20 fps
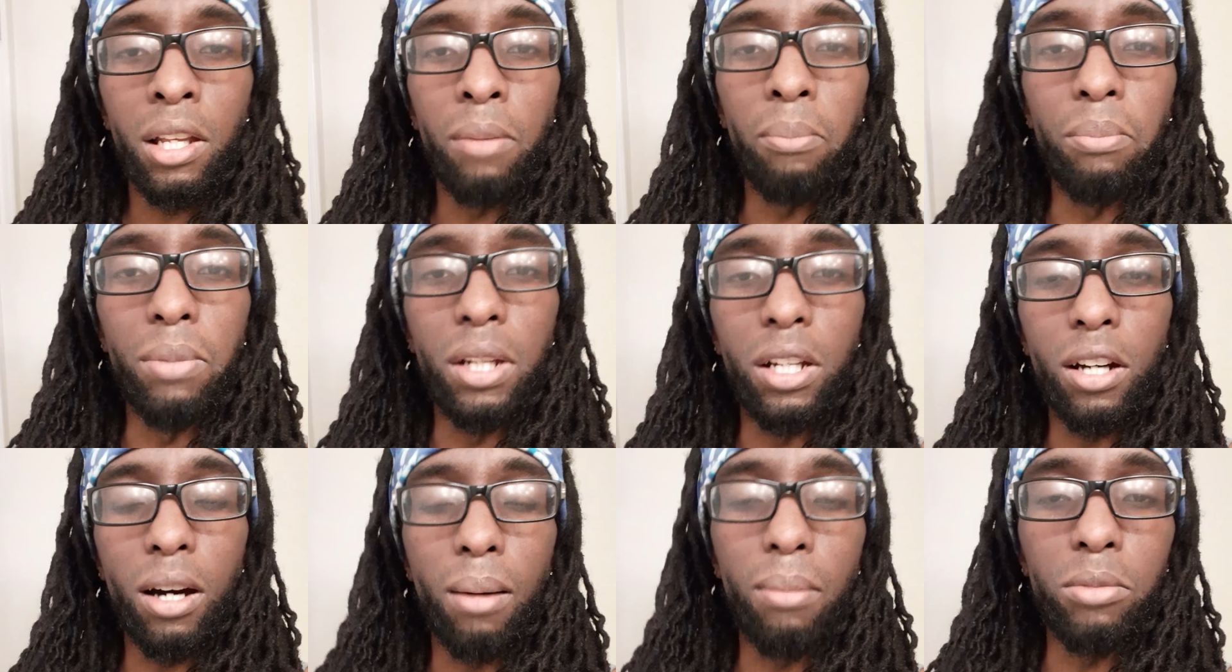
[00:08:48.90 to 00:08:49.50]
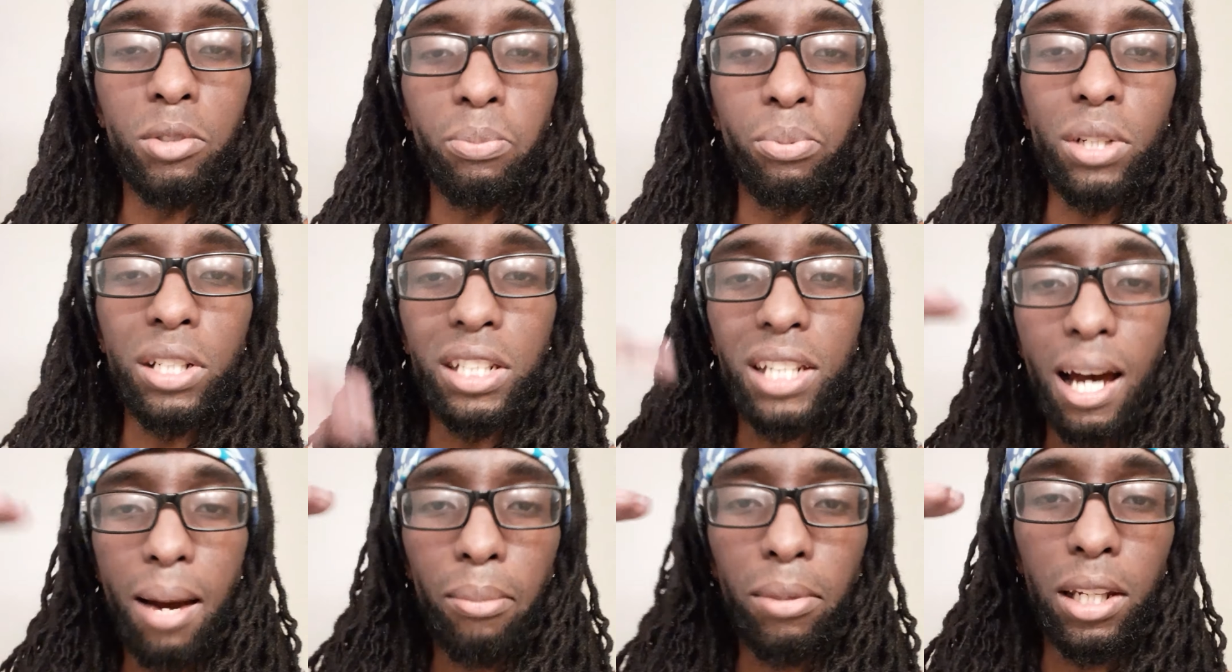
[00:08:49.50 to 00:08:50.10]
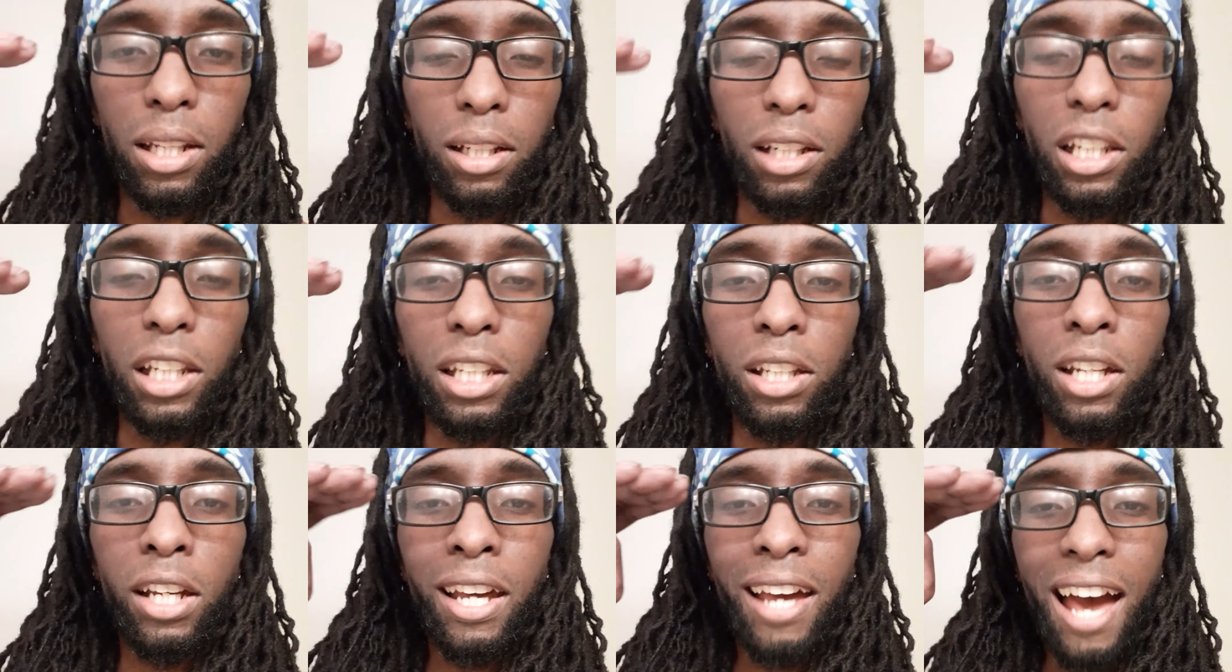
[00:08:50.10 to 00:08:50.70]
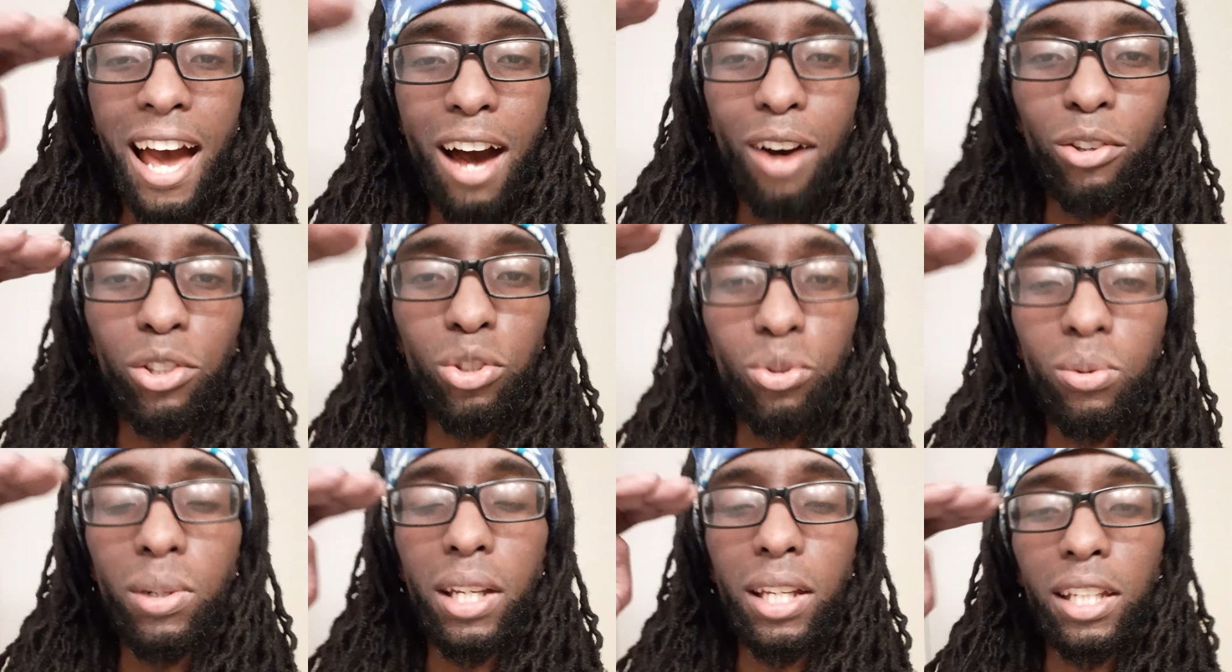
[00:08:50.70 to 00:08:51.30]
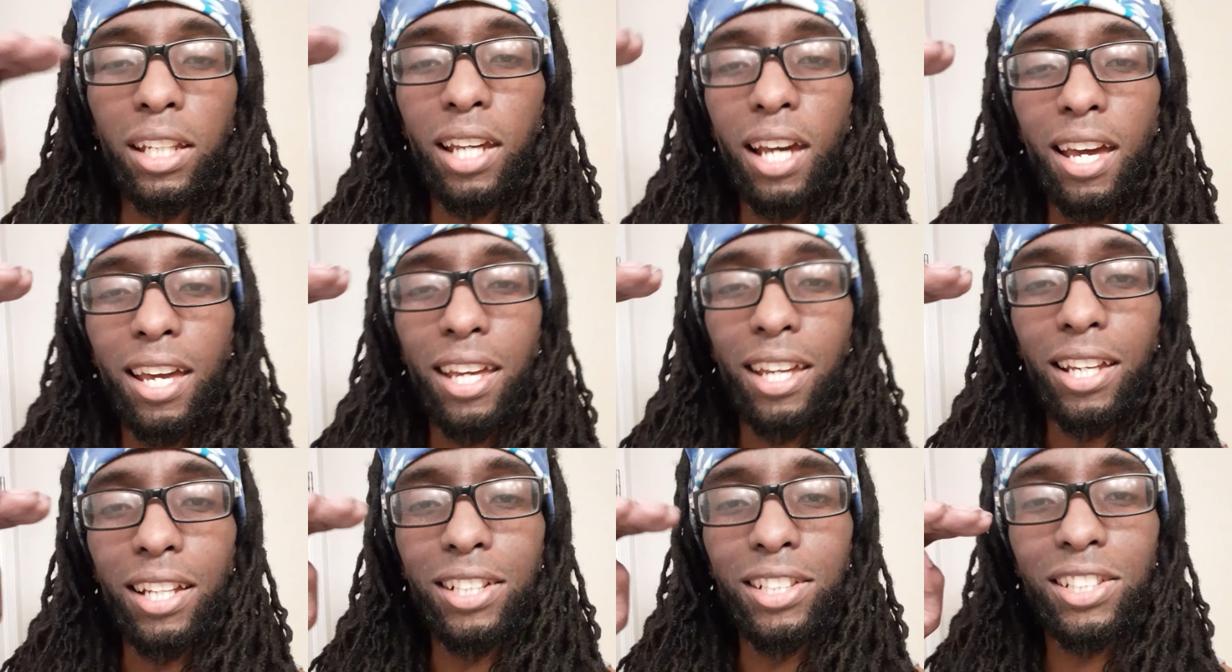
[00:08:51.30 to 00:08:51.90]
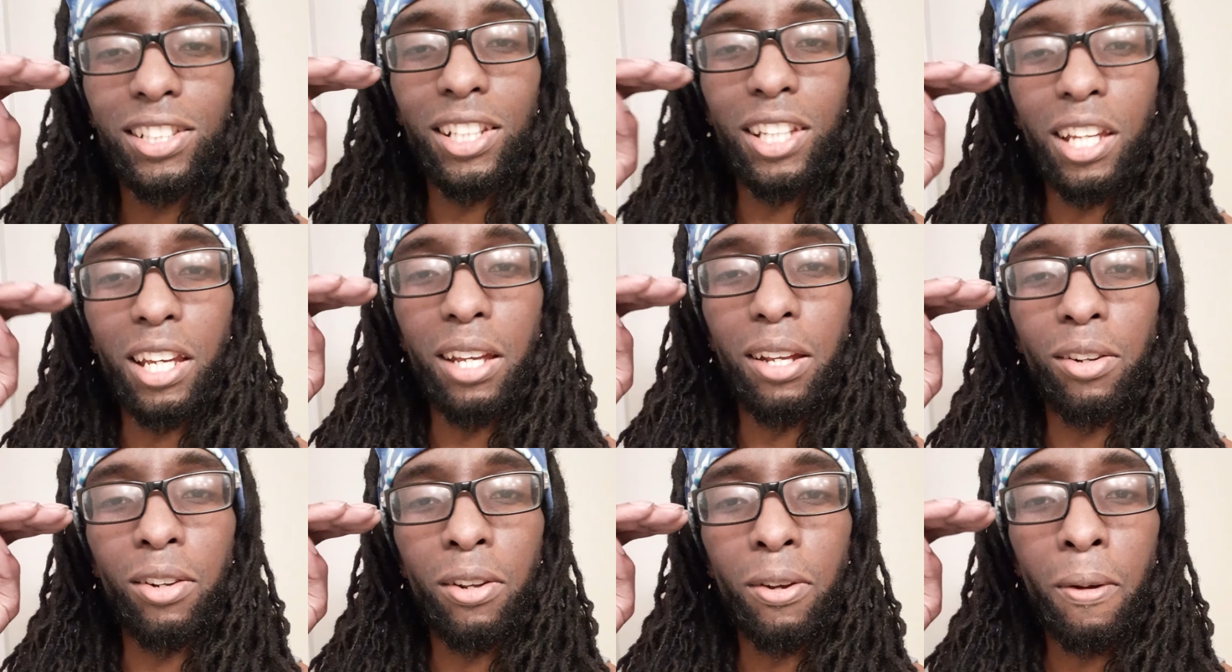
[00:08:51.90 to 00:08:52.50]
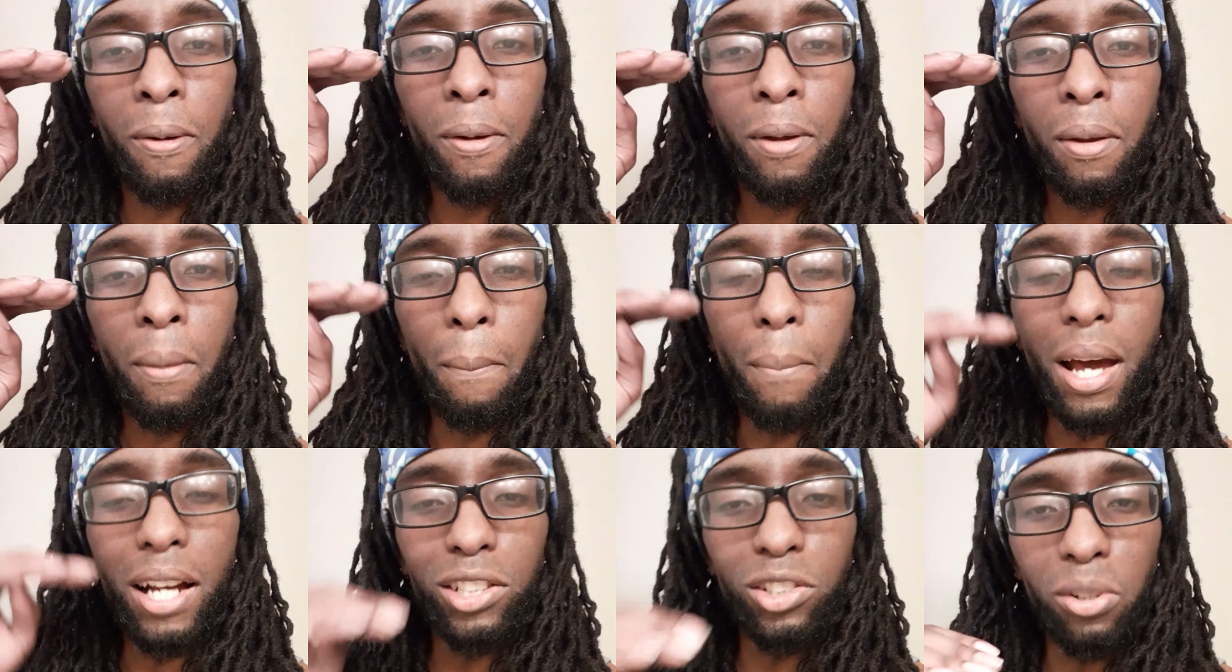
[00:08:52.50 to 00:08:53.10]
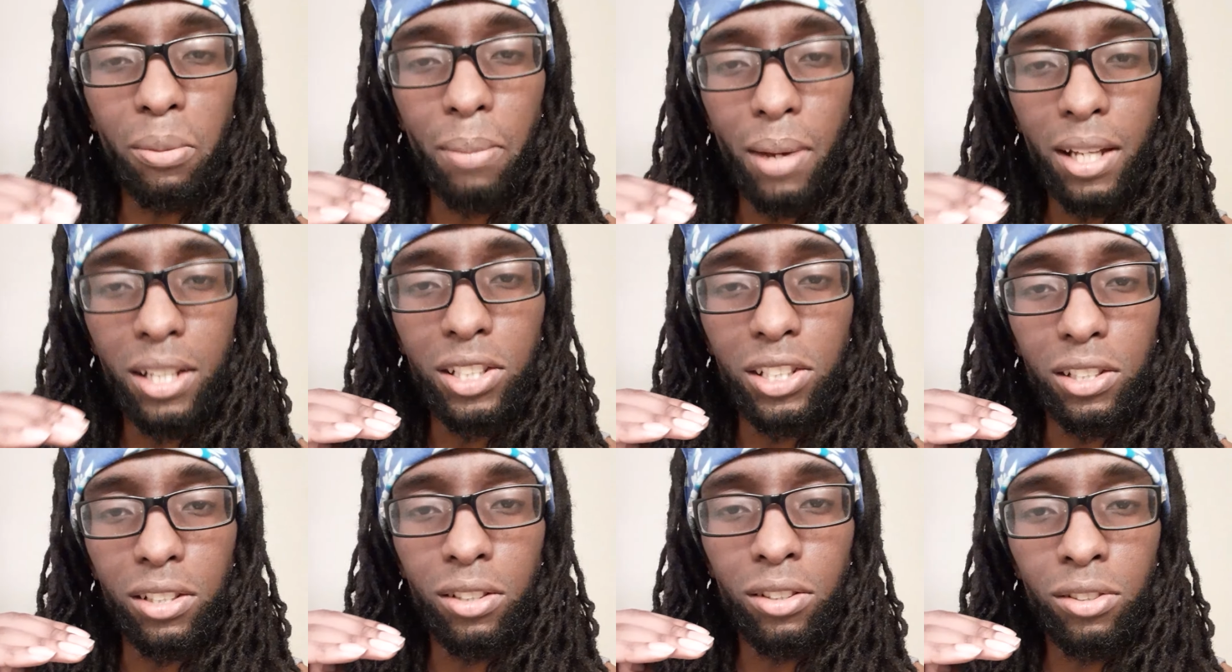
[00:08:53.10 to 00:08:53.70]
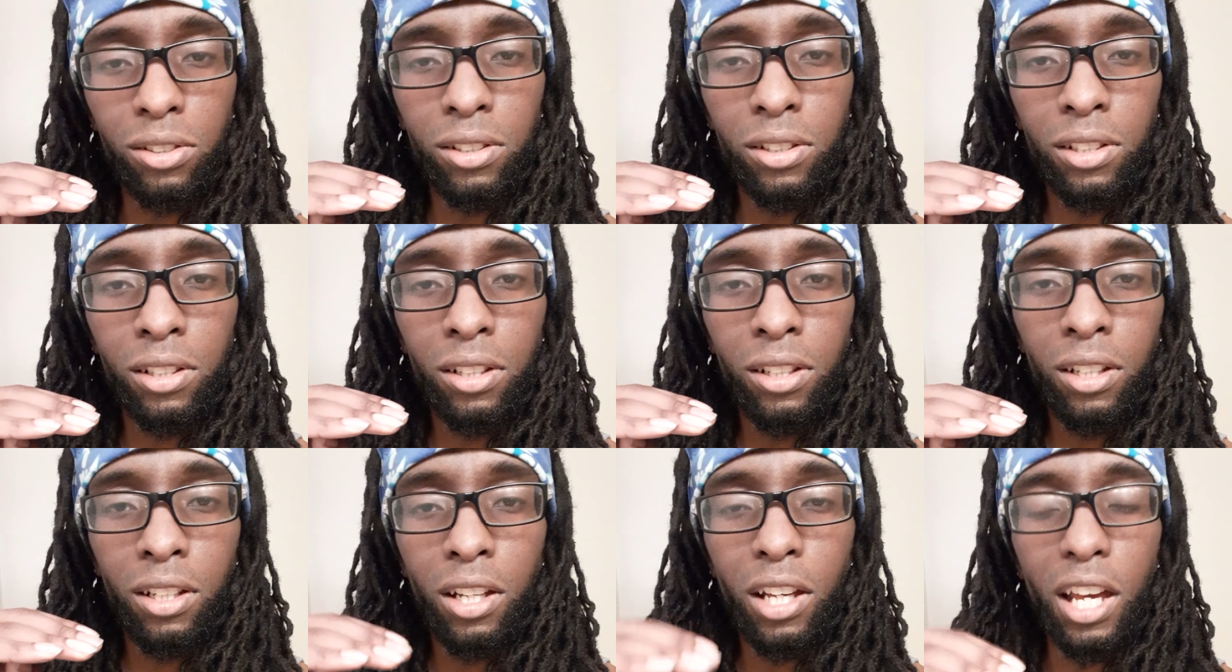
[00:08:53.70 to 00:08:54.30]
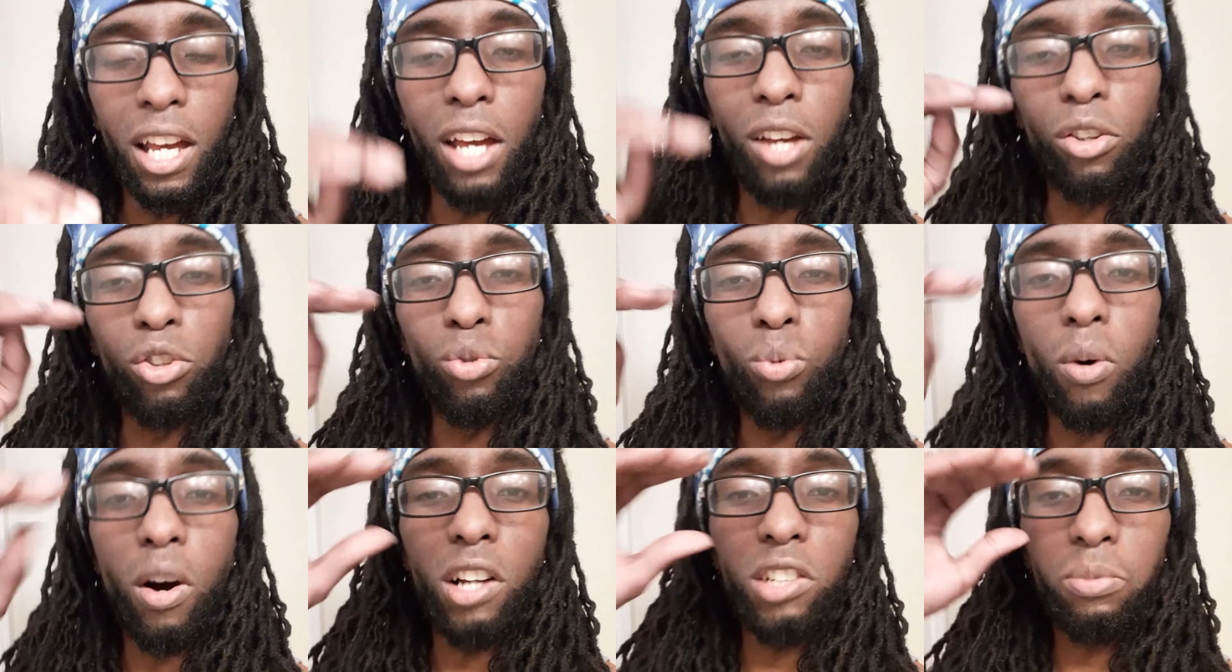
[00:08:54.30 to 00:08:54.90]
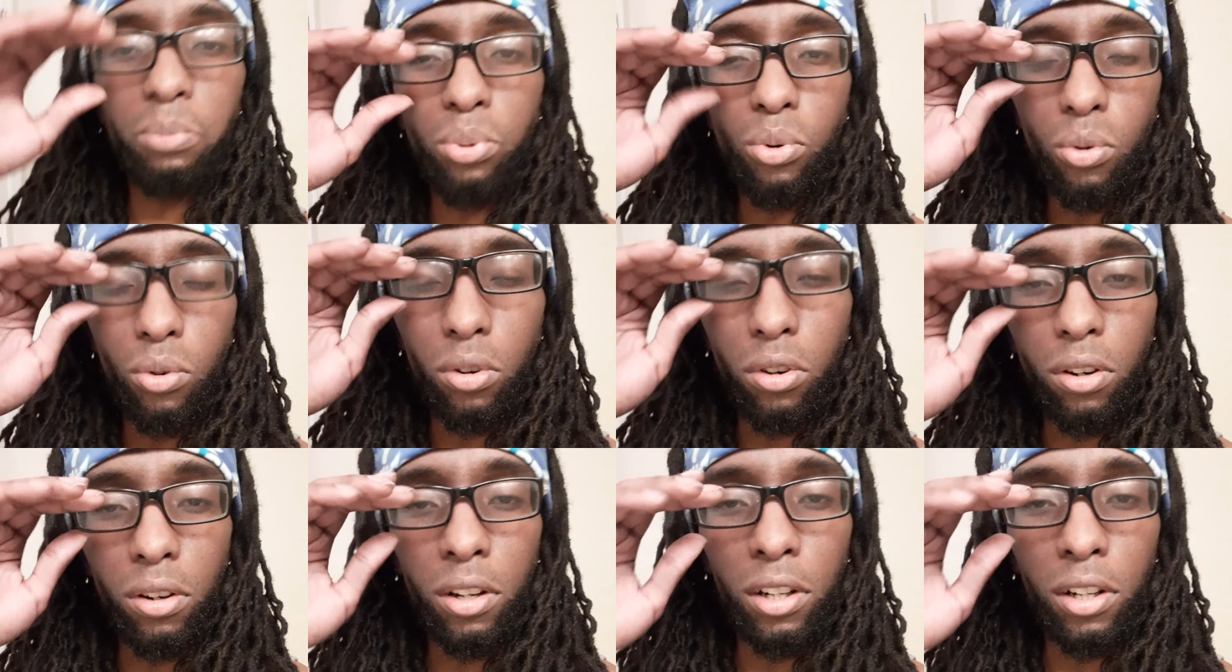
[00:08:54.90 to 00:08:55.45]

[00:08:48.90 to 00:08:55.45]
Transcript: becomes predominantly how you engage in masturbation and you watch porn.